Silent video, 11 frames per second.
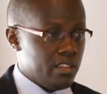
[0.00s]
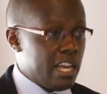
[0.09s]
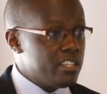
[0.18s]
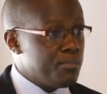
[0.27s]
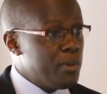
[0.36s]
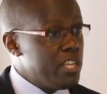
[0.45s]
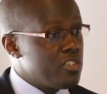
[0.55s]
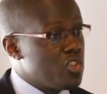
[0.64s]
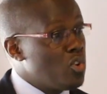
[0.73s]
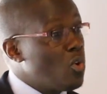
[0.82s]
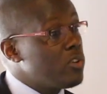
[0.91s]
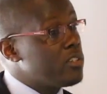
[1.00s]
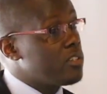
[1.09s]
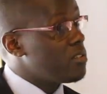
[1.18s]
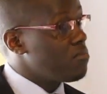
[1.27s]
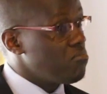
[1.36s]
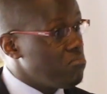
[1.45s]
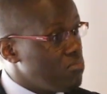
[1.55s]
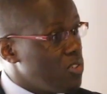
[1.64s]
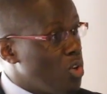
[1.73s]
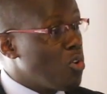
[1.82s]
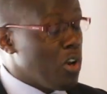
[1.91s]
then it means you're not
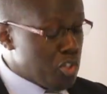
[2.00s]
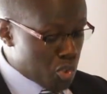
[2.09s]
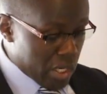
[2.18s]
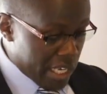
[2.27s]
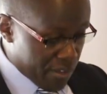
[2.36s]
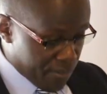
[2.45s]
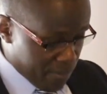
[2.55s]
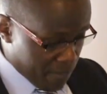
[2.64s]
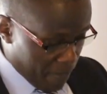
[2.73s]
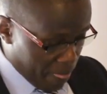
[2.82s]
going to live.